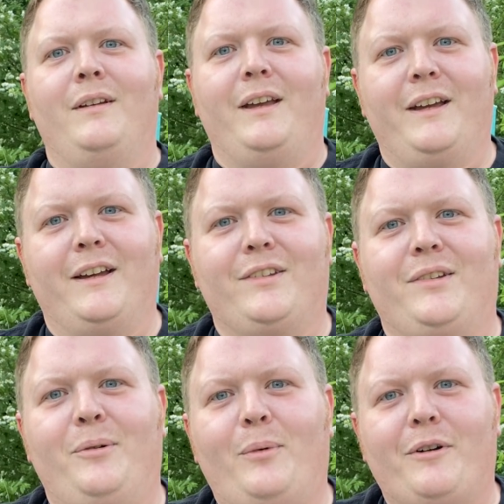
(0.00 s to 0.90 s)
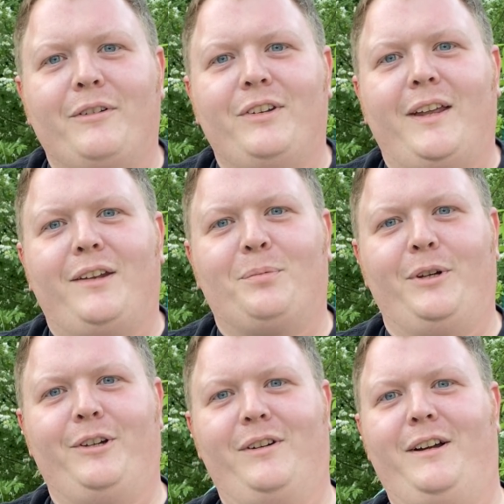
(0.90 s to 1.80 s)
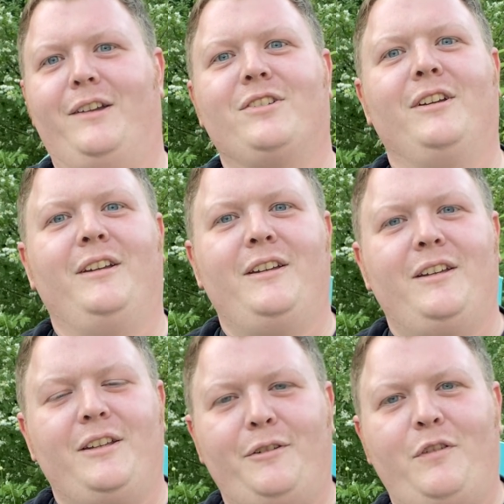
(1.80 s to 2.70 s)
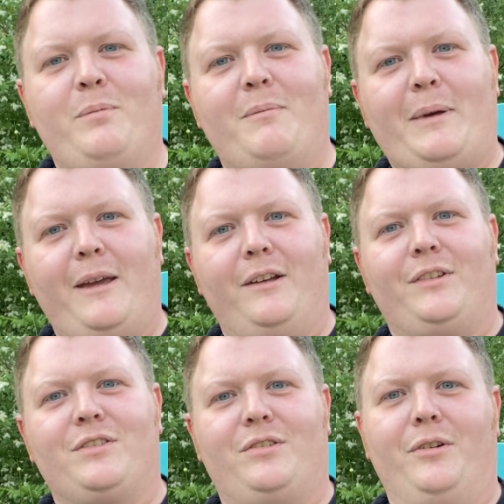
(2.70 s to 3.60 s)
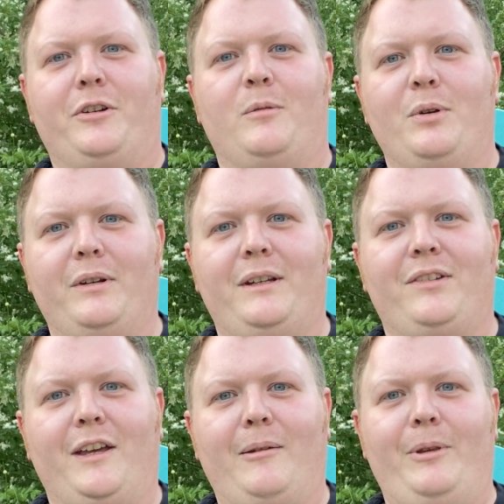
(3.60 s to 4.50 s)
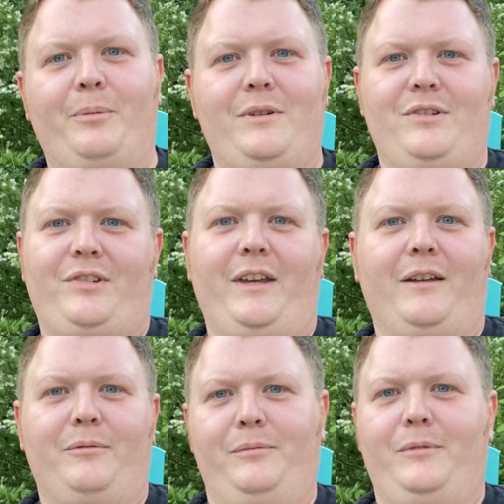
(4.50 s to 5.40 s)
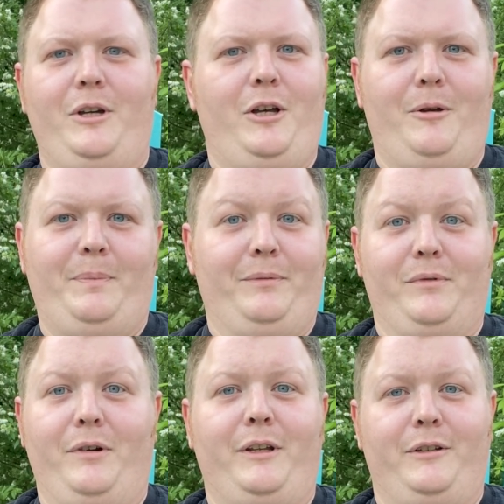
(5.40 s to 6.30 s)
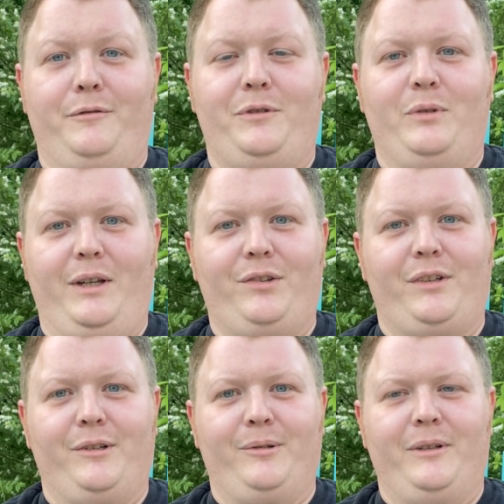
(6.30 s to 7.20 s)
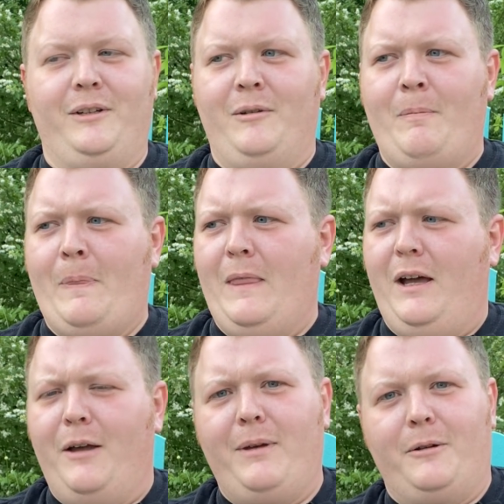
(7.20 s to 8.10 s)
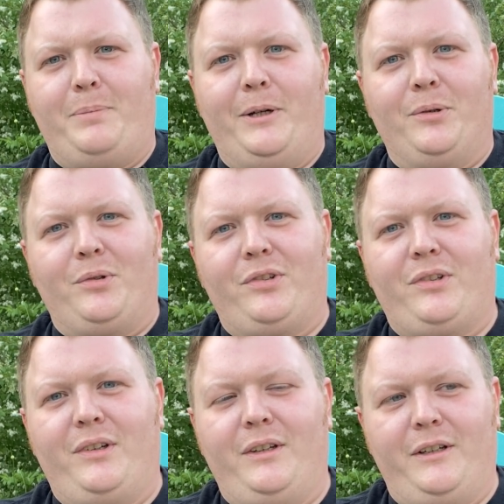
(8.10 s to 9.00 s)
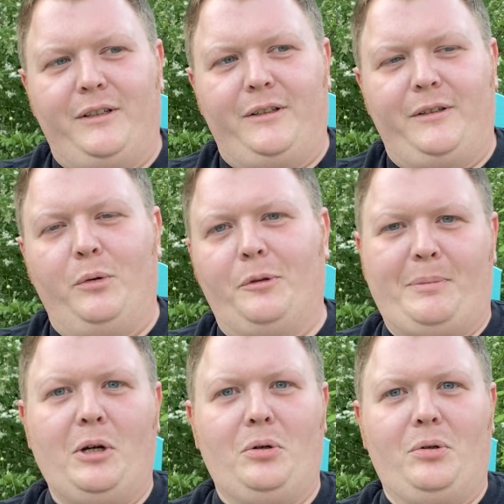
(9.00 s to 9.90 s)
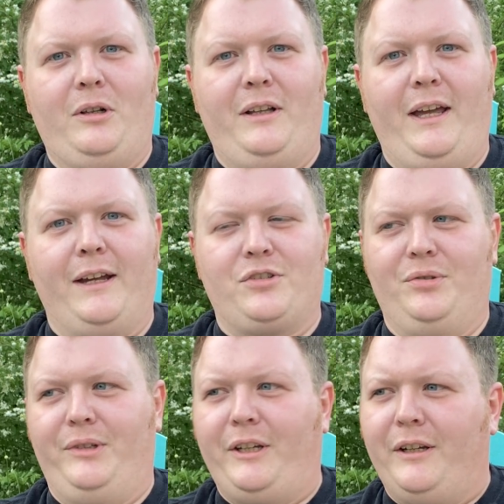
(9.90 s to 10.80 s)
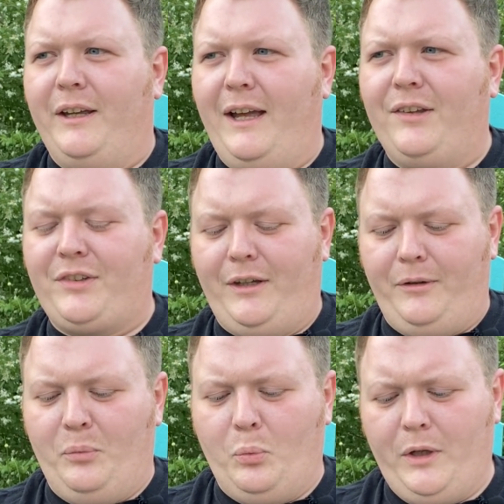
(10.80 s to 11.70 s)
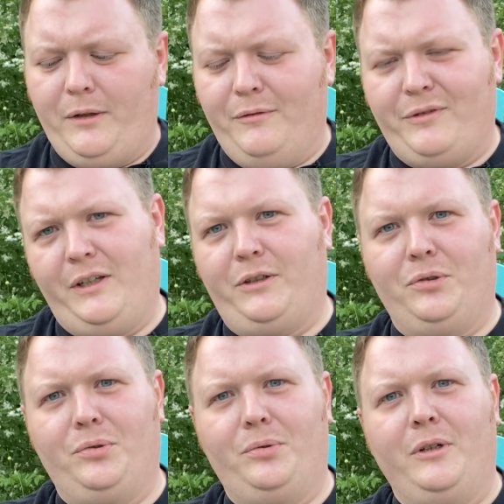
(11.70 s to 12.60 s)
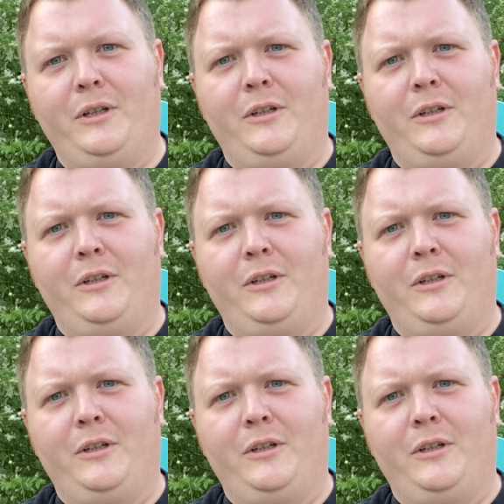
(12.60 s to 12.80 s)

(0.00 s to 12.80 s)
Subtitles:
Hey guys, welcome to Daddy's Money Garage. If you've been paying attention to our community tab that we just got up and running a few days ago, I made a post, it was a poll actually, asking what vehicle